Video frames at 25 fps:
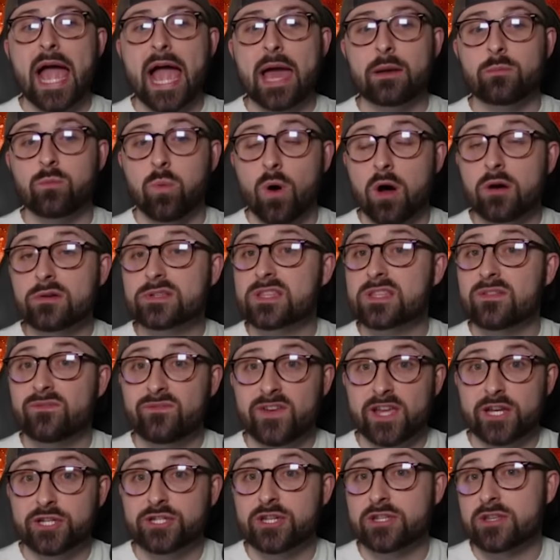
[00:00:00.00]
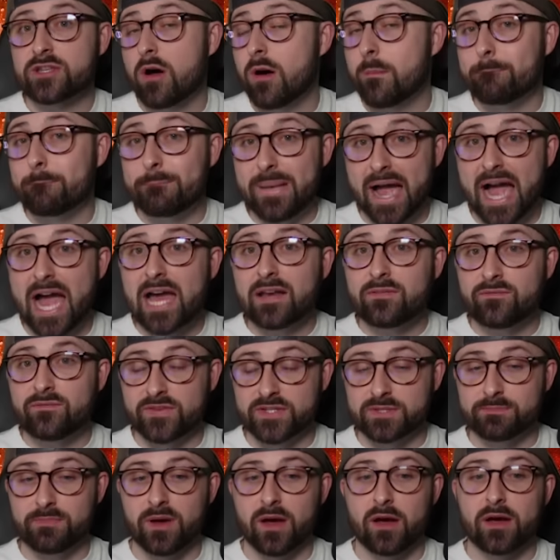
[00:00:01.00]
And whilst the fixtures aren't bad
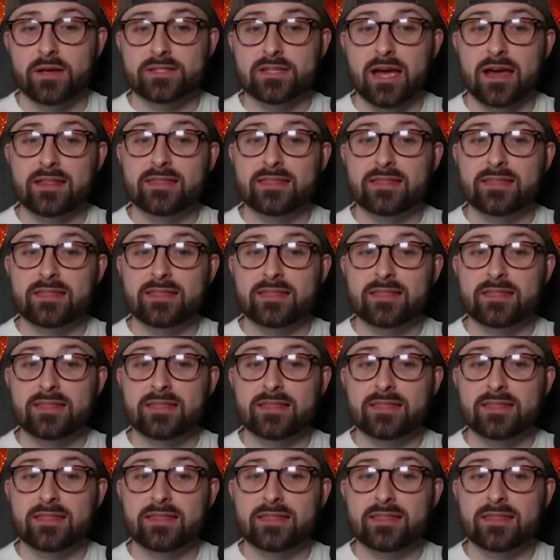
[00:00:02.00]
for Spurs,